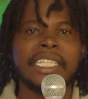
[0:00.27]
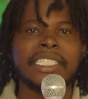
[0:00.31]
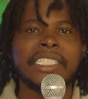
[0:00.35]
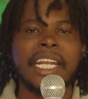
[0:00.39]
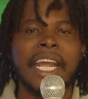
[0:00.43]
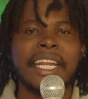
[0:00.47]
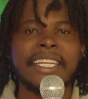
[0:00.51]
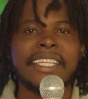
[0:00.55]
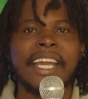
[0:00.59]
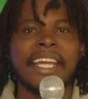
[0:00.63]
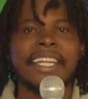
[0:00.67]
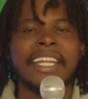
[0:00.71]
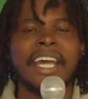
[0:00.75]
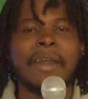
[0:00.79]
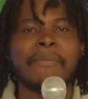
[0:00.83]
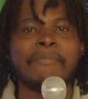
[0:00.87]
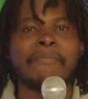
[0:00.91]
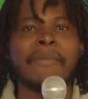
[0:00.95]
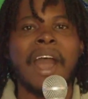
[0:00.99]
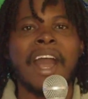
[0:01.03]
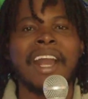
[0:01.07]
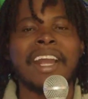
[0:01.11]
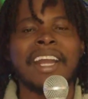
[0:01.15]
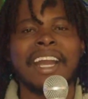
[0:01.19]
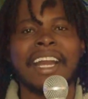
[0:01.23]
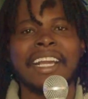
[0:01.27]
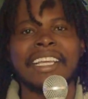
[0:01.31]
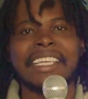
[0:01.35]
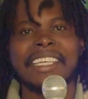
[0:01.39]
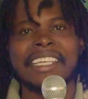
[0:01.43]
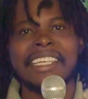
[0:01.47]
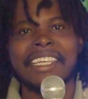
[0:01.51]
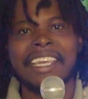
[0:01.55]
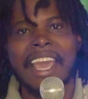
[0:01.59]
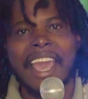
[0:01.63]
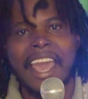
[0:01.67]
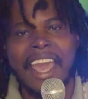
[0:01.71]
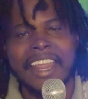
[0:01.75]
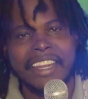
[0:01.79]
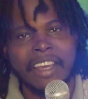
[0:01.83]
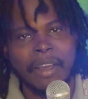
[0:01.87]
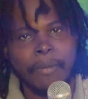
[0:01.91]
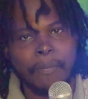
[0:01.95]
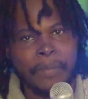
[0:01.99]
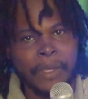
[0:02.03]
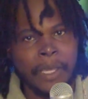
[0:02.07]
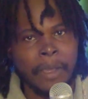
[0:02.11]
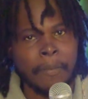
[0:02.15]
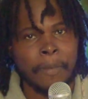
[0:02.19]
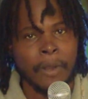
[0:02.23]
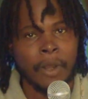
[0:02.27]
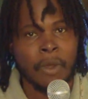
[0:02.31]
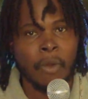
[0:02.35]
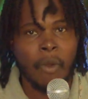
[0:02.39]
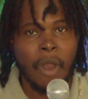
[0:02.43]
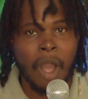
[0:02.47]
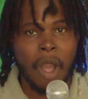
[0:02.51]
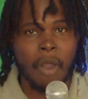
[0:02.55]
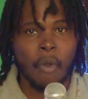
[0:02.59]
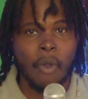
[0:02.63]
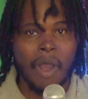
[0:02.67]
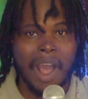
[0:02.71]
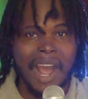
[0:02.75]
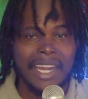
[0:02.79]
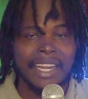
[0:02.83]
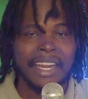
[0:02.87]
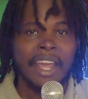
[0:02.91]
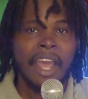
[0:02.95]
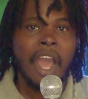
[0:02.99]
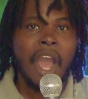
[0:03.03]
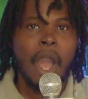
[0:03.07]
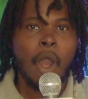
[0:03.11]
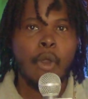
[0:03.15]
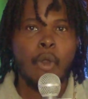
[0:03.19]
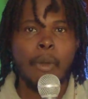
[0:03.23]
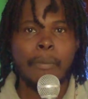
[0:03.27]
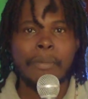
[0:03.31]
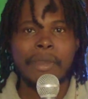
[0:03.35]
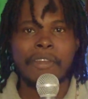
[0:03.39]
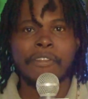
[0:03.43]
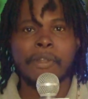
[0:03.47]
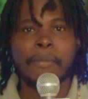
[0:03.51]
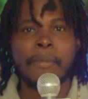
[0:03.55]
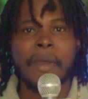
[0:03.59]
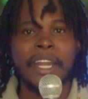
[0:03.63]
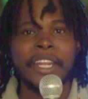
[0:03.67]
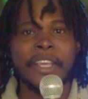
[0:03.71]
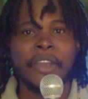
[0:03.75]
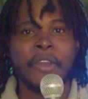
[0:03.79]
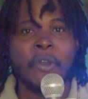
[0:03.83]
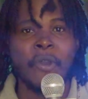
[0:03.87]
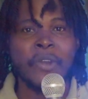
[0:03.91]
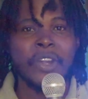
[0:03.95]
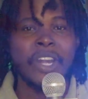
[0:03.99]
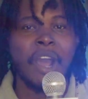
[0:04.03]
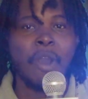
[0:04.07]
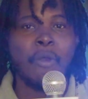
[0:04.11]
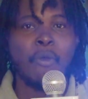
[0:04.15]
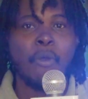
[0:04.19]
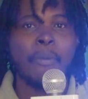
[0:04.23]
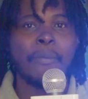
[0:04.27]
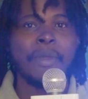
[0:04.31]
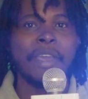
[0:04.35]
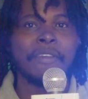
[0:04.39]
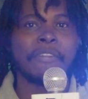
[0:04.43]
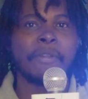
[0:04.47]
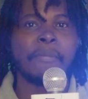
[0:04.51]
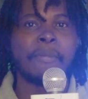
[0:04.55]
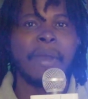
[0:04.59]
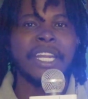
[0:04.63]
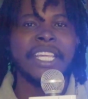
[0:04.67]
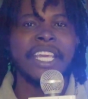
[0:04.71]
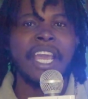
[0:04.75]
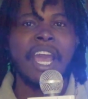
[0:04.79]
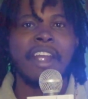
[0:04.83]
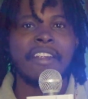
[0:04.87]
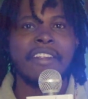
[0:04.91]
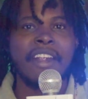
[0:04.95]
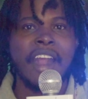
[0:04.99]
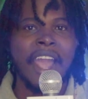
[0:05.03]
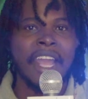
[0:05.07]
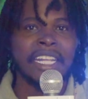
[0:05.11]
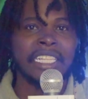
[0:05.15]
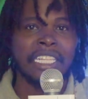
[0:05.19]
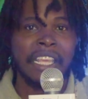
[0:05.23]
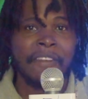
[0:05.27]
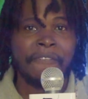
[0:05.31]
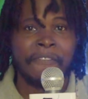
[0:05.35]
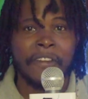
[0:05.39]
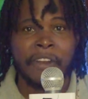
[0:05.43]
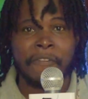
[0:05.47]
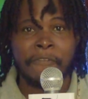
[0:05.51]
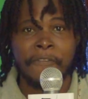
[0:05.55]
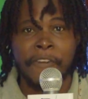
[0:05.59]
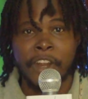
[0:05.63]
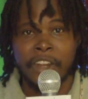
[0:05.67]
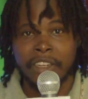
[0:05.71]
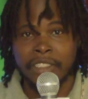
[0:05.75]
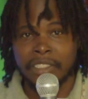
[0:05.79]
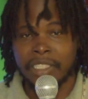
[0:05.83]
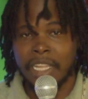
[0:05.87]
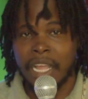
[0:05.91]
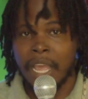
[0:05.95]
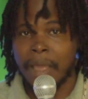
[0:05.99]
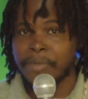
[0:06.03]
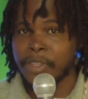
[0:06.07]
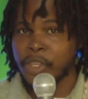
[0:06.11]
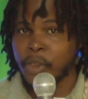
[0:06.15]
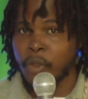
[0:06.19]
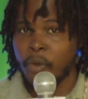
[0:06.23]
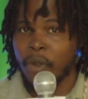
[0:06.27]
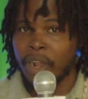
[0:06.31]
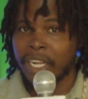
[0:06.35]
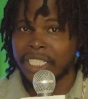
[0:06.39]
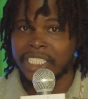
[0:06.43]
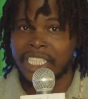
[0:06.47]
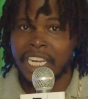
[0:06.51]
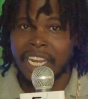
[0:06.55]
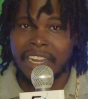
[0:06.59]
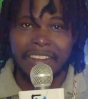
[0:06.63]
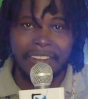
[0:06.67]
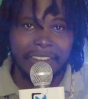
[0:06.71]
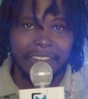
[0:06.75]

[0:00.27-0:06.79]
Chaddy and I'm back again. People, wagwan. I hope everybody good. I hope everybody alright. If for the first time you check